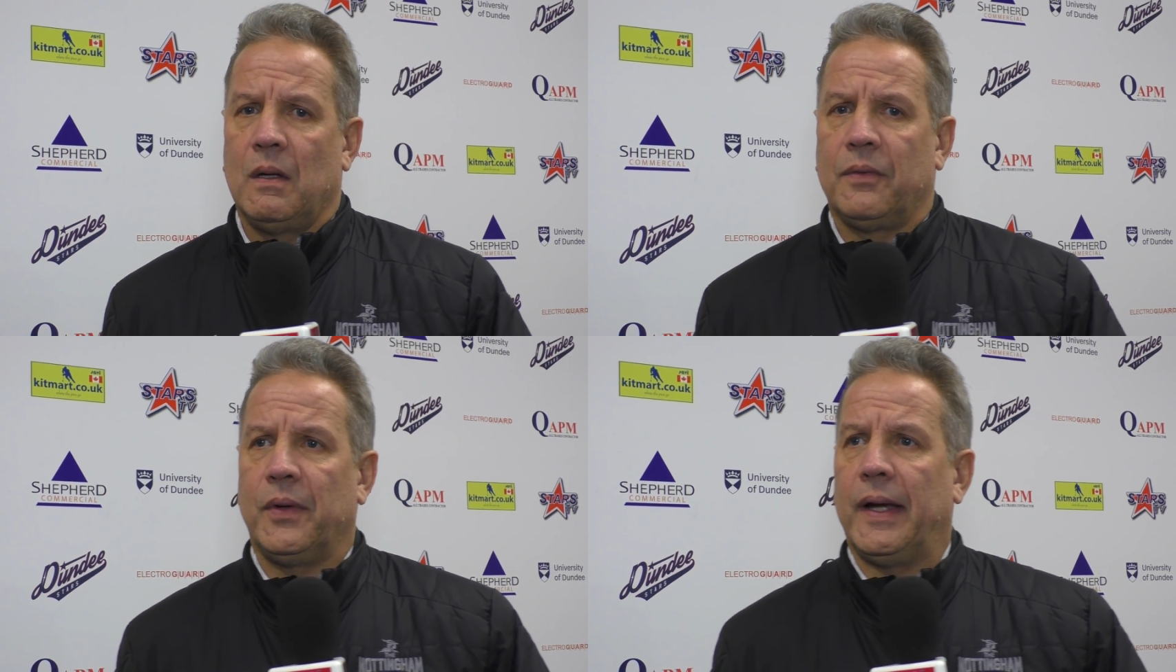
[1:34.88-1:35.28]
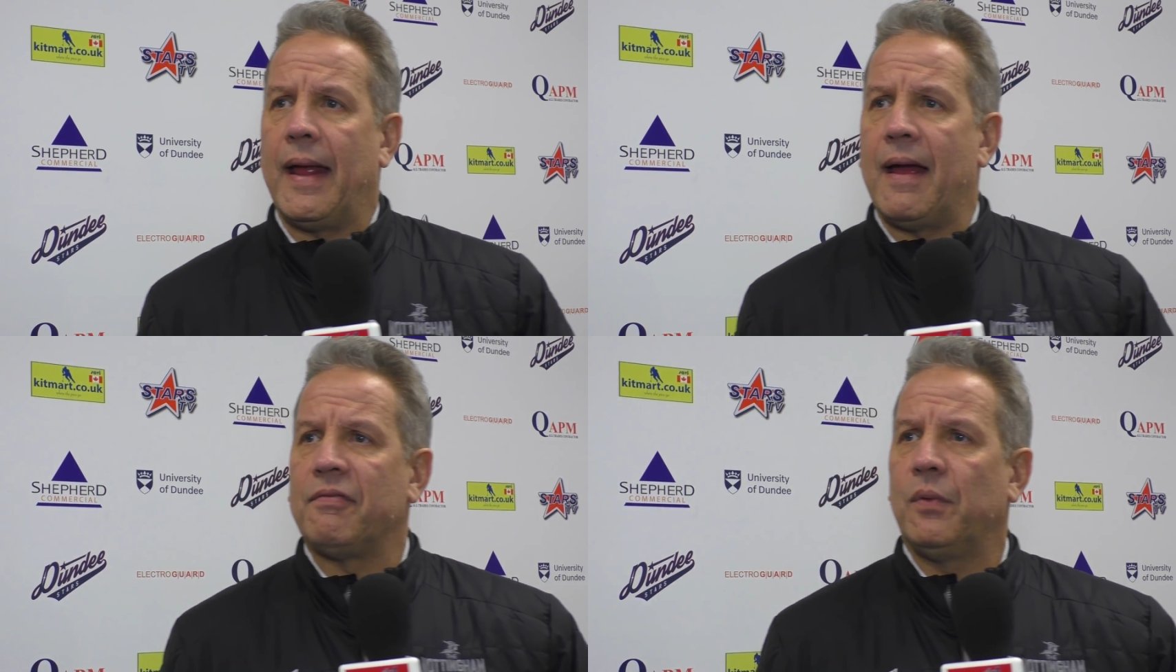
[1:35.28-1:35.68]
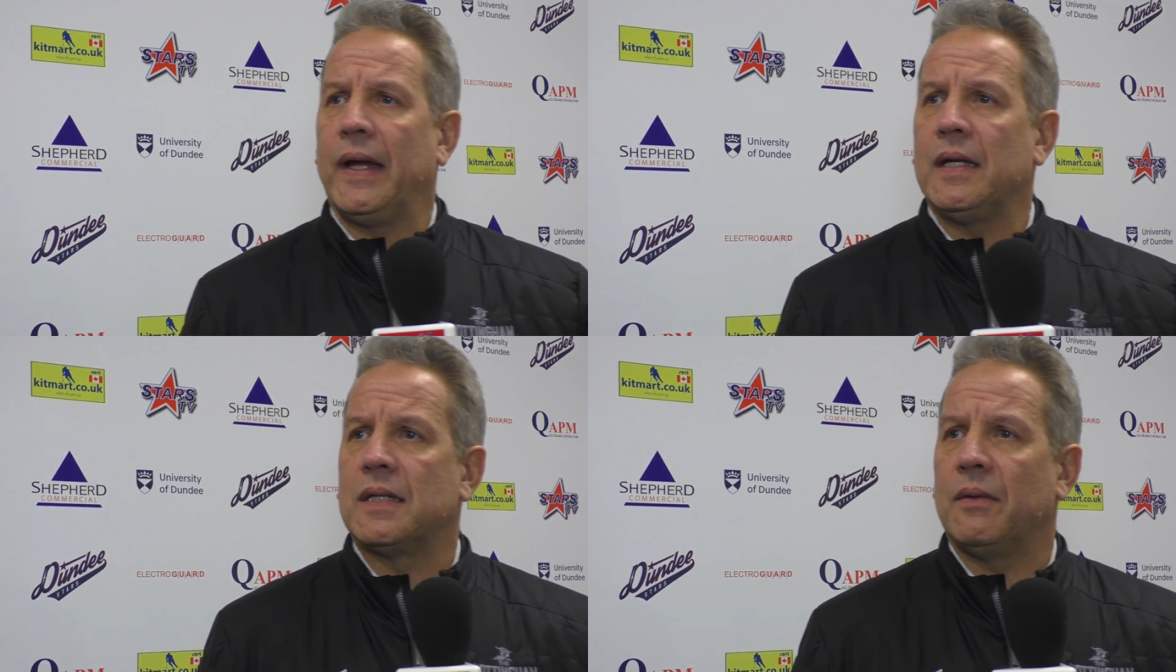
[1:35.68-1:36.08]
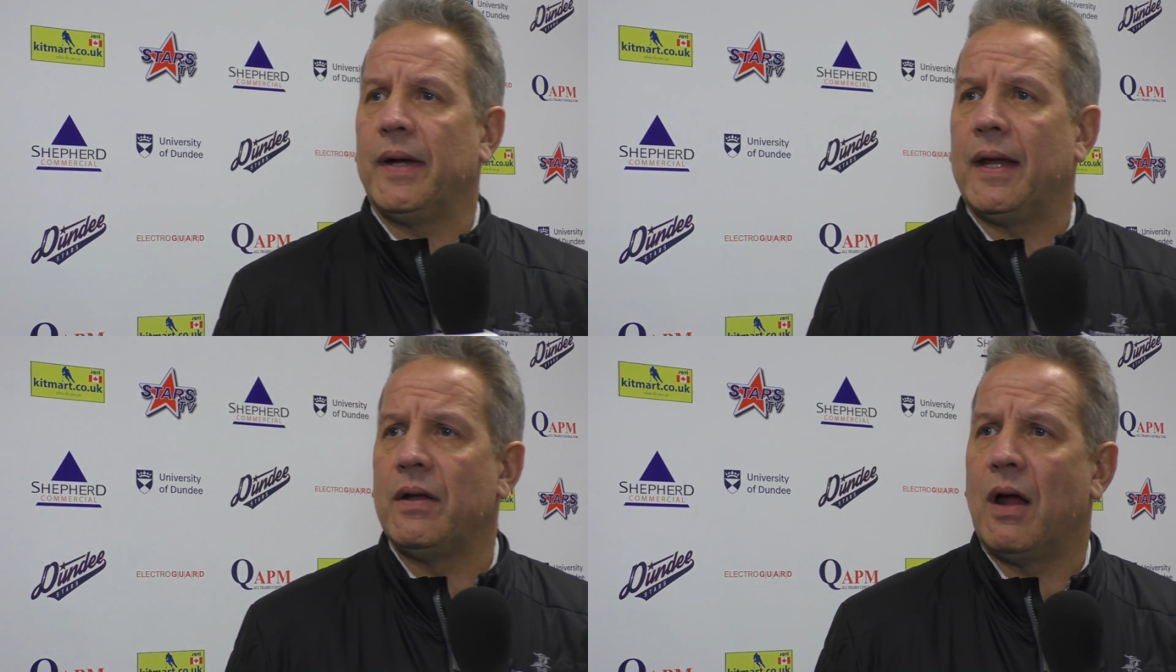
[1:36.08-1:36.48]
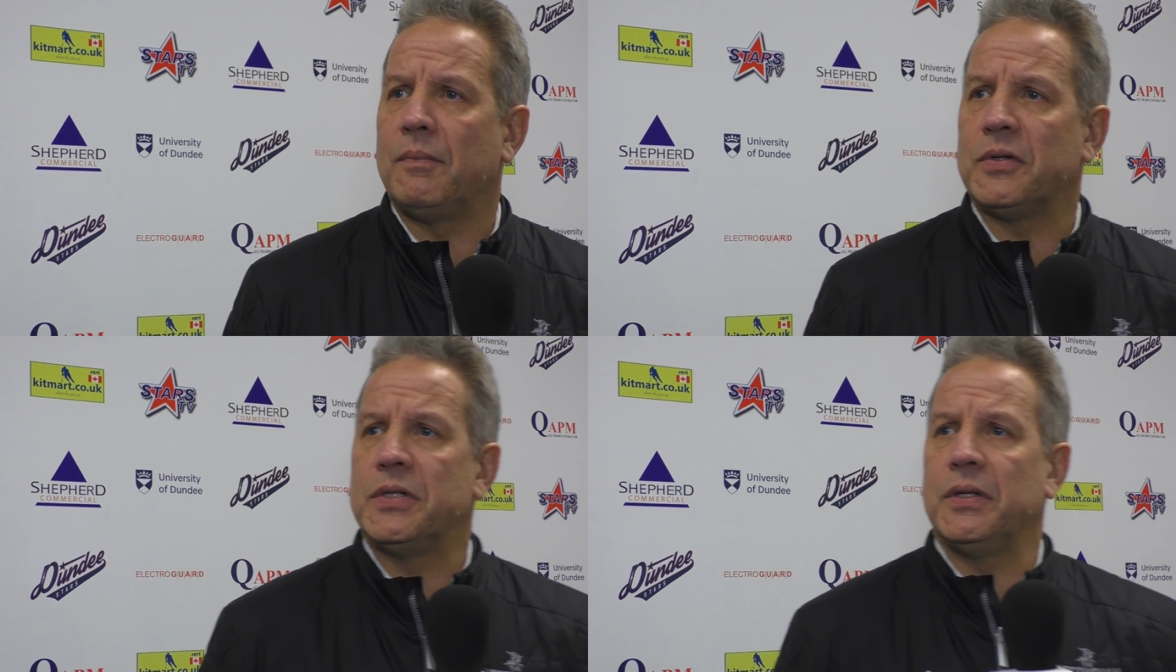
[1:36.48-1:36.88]
three and a half weeks that we had an
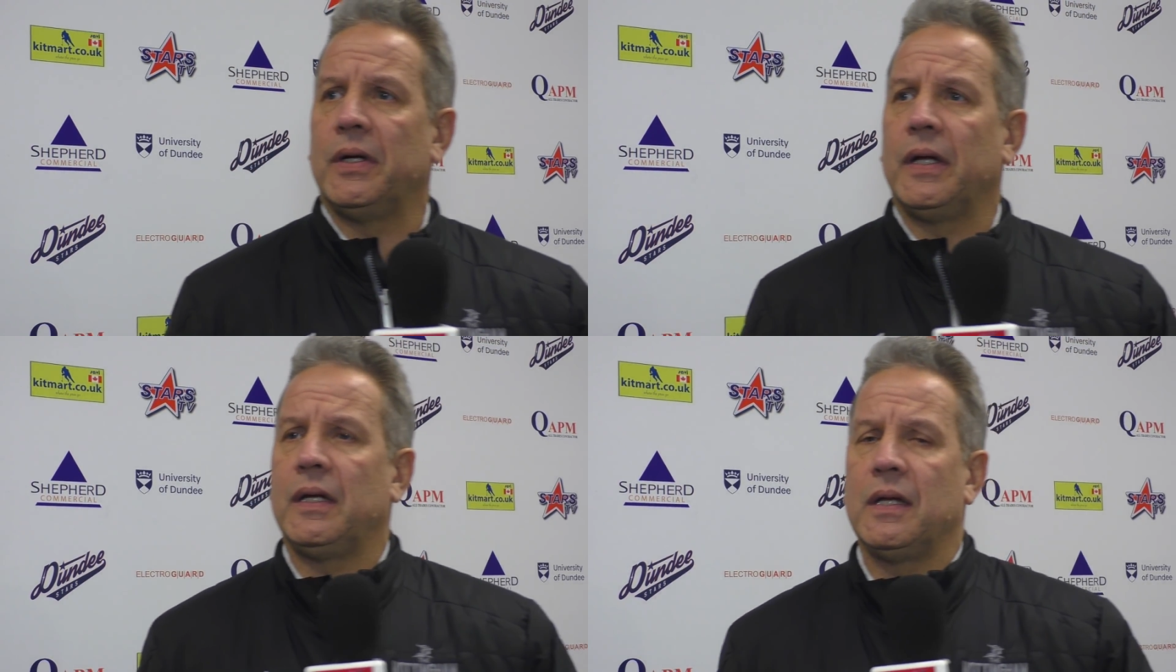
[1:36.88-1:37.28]
opportunity